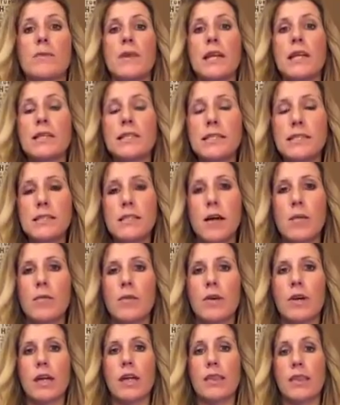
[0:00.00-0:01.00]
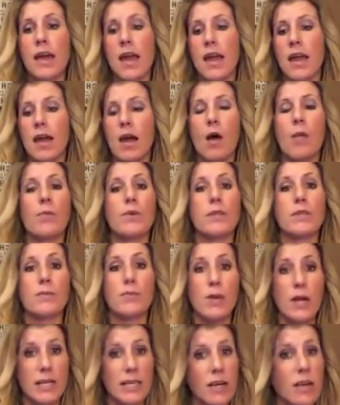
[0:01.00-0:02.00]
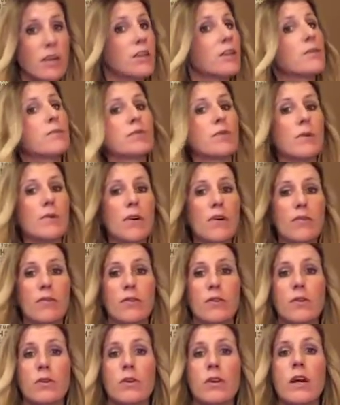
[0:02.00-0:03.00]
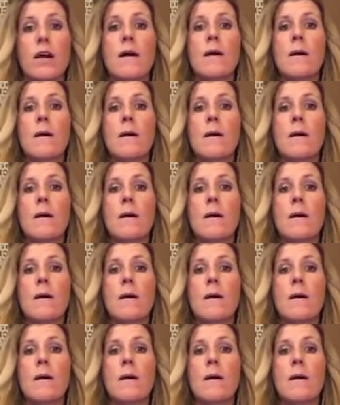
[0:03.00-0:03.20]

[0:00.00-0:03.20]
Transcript: But in summary, they help us break down and absorb our food.